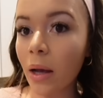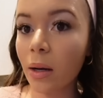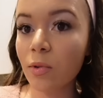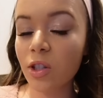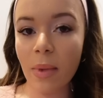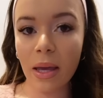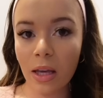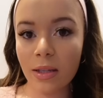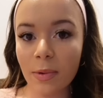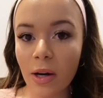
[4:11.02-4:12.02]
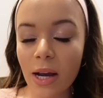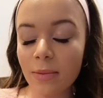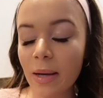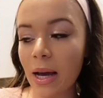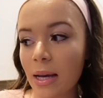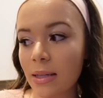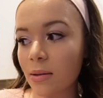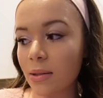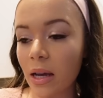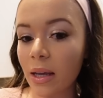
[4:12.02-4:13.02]
I ended up just making his purees because I
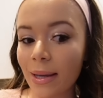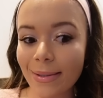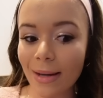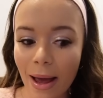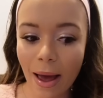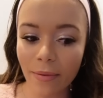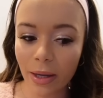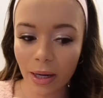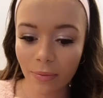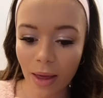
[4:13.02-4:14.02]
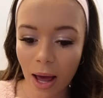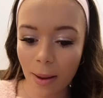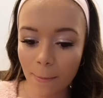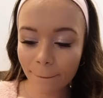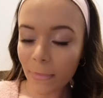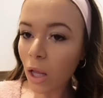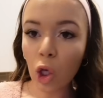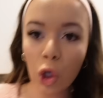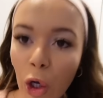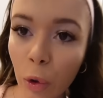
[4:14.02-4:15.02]
was like, he's not having any of that.
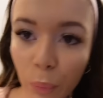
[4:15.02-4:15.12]
No.